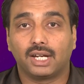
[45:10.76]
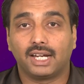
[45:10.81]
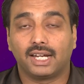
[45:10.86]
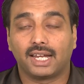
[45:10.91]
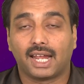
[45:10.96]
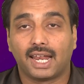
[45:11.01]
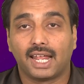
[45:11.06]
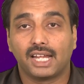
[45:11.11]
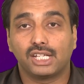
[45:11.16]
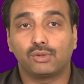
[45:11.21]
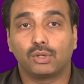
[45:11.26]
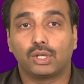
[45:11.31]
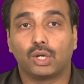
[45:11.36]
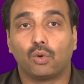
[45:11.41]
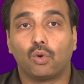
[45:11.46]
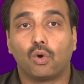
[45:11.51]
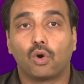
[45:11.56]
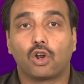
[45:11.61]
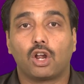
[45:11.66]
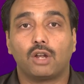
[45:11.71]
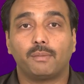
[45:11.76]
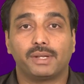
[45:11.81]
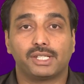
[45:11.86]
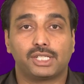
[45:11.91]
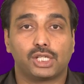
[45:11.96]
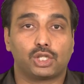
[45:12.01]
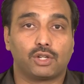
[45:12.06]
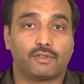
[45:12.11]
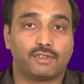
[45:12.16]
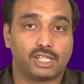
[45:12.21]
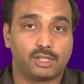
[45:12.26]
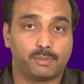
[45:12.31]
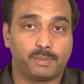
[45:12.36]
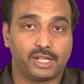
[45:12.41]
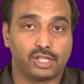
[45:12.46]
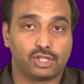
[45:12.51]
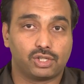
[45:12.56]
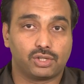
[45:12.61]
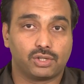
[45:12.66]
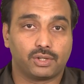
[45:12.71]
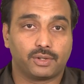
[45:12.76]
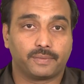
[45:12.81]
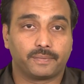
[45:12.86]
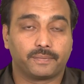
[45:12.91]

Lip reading: aligns with the overall message of the speech.